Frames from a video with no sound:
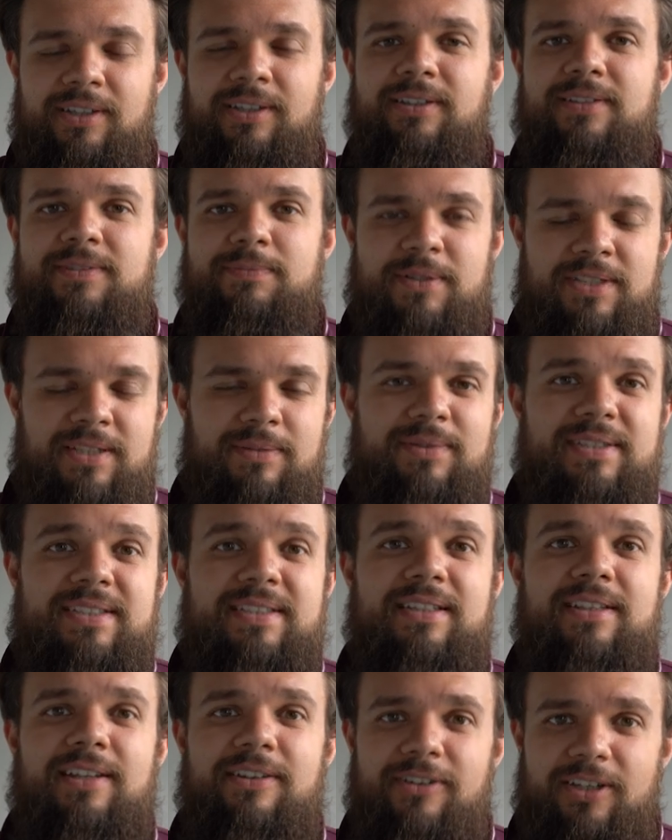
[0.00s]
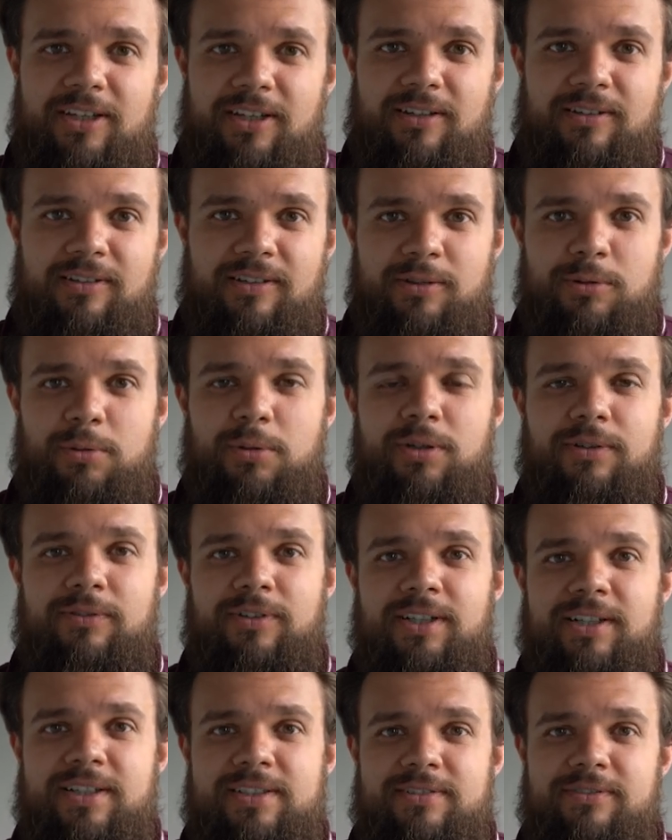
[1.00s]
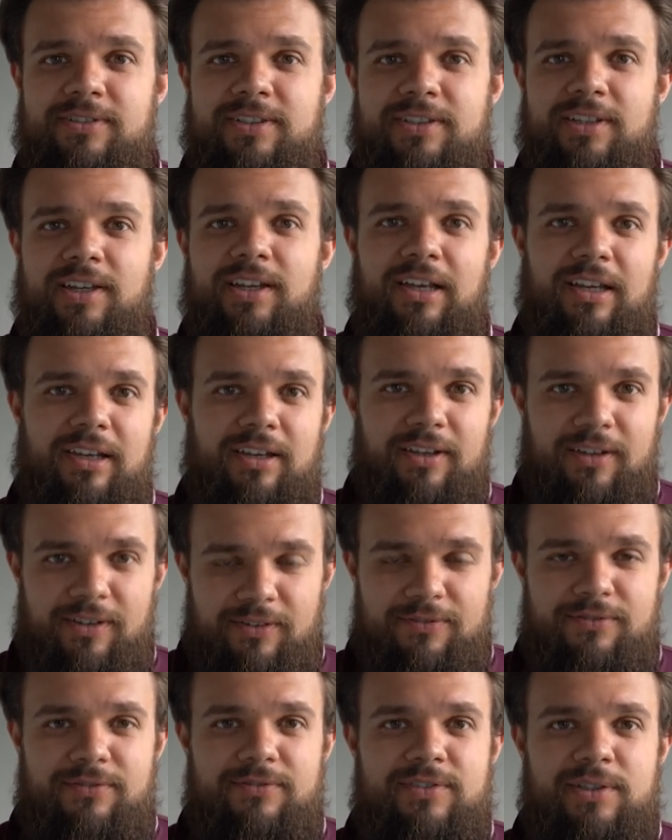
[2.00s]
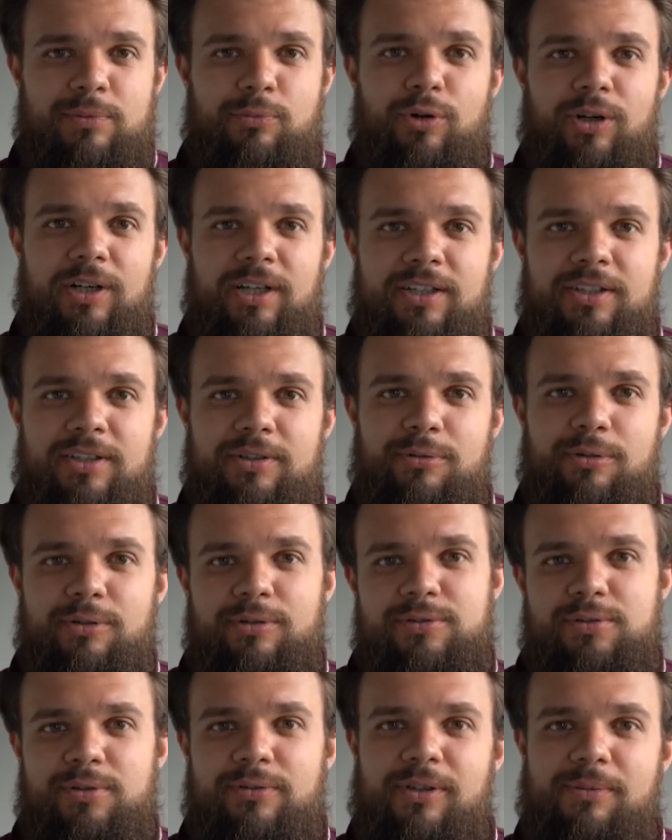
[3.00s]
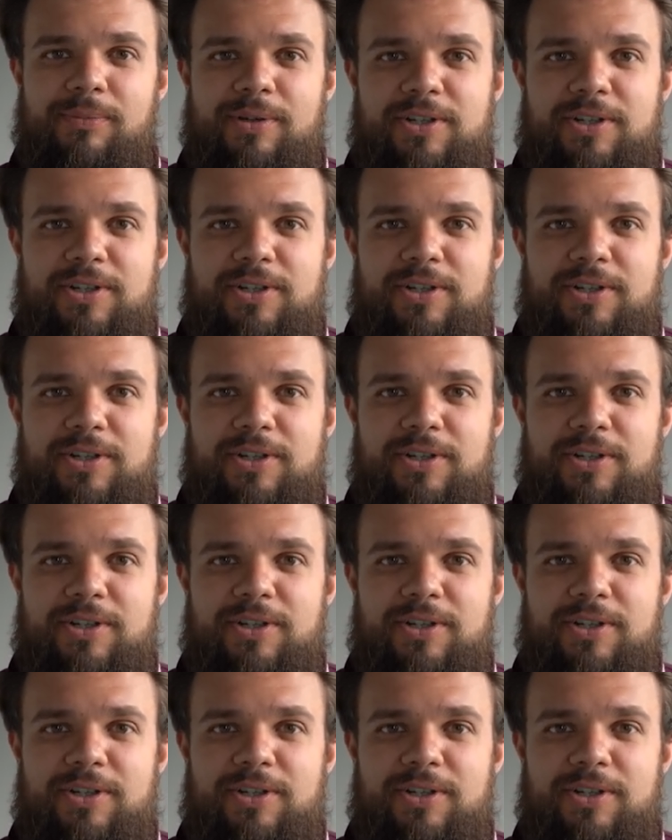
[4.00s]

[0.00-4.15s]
and thank you for the trust you place in the entire Sovelmash team.